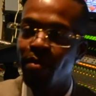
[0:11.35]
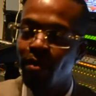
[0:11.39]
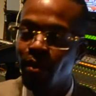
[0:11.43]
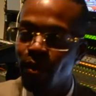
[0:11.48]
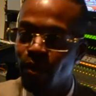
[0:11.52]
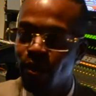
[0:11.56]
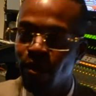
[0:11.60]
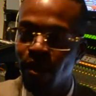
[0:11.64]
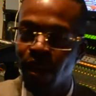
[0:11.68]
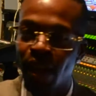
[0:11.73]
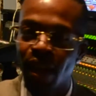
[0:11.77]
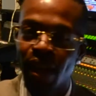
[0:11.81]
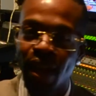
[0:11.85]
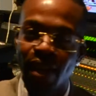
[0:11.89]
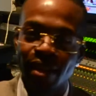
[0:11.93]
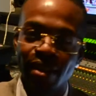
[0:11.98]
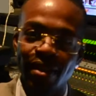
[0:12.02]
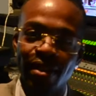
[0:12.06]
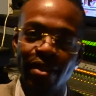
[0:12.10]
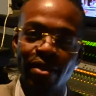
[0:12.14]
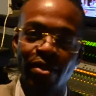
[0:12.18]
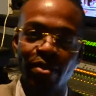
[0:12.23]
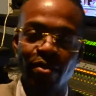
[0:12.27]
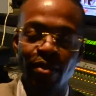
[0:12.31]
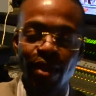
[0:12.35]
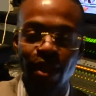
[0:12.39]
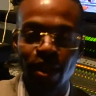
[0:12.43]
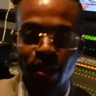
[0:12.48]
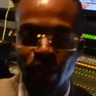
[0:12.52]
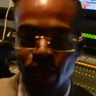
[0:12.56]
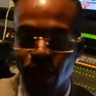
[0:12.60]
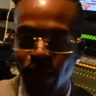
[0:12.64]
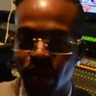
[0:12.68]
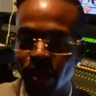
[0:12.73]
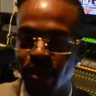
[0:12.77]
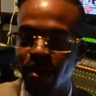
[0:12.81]
known a lot in the reggae
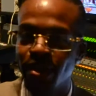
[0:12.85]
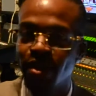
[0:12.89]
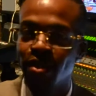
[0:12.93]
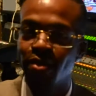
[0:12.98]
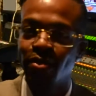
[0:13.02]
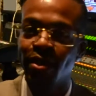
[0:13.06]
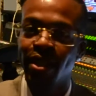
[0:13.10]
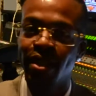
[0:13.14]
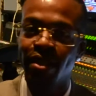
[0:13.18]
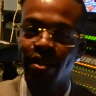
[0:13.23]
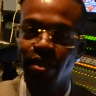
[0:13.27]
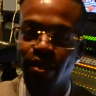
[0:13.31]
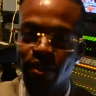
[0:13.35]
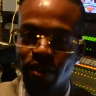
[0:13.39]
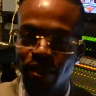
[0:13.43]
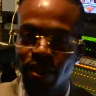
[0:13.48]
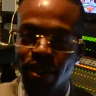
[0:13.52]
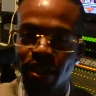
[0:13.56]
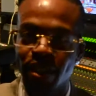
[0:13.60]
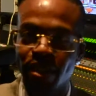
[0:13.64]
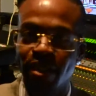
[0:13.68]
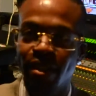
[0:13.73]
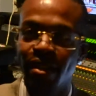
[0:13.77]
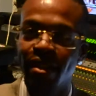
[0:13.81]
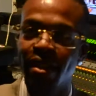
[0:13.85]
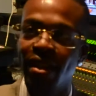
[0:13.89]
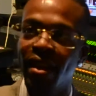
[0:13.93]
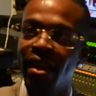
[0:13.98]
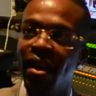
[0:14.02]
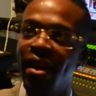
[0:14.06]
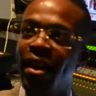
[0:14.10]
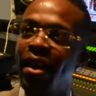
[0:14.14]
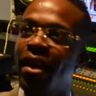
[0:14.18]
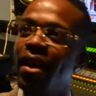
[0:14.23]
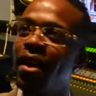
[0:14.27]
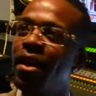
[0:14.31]
world, the reggae circuit,
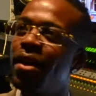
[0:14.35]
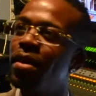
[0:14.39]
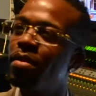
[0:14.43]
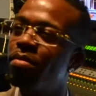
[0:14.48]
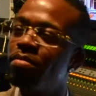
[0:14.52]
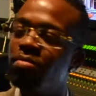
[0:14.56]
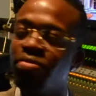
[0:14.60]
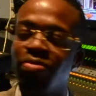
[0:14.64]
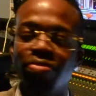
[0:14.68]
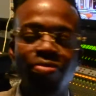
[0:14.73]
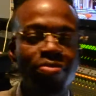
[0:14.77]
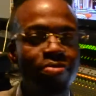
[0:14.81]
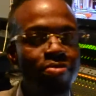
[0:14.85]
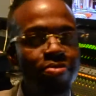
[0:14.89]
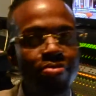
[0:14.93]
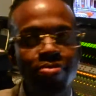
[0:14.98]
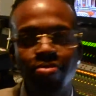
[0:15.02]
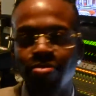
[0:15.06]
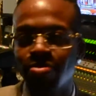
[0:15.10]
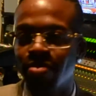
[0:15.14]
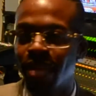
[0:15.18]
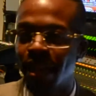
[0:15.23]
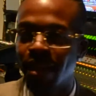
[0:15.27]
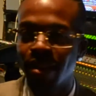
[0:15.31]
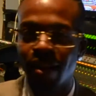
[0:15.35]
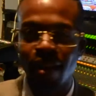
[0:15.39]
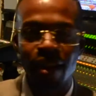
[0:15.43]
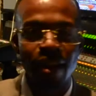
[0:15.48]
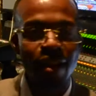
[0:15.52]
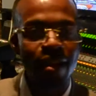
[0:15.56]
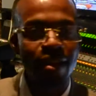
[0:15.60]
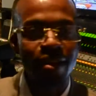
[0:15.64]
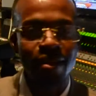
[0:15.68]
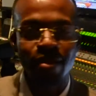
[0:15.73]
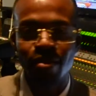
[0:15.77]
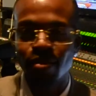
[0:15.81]
like
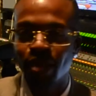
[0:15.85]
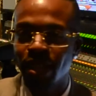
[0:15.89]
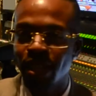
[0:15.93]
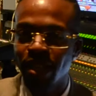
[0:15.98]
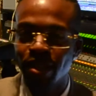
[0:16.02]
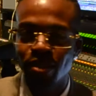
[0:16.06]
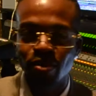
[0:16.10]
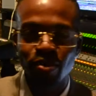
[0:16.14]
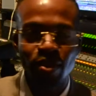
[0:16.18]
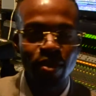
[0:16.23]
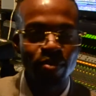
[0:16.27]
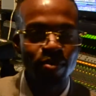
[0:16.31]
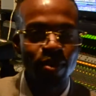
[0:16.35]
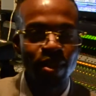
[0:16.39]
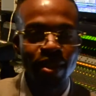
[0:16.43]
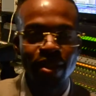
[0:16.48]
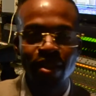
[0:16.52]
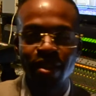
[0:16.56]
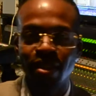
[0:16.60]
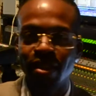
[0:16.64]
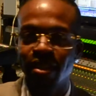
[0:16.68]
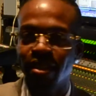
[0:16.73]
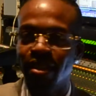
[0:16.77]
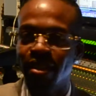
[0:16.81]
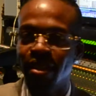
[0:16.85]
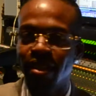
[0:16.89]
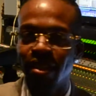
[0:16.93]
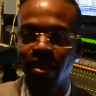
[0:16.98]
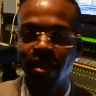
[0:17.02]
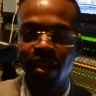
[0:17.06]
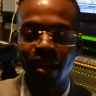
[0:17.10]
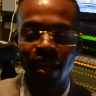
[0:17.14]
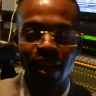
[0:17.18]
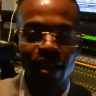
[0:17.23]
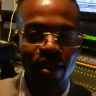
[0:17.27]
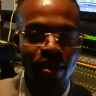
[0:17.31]
all the reggae remixes
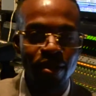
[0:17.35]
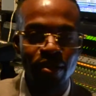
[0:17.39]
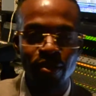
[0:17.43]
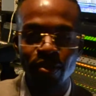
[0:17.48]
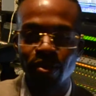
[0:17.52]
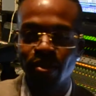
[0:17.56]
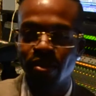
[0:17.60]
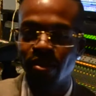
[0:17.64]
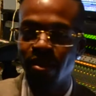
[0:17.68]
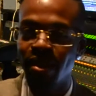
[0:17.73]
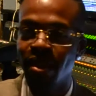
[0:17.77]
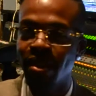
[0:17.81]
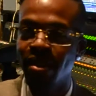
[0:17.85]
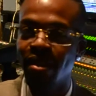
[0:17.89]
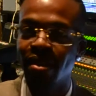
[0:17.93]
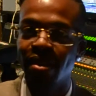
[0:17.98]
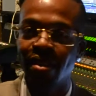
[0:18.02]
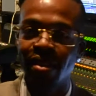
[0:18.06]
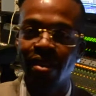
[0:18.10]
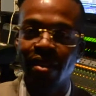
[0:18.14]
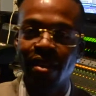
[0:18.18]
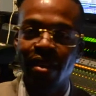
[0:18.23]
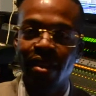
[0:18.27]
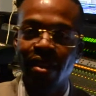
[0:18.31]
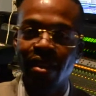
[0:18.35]
and a lot of those hits.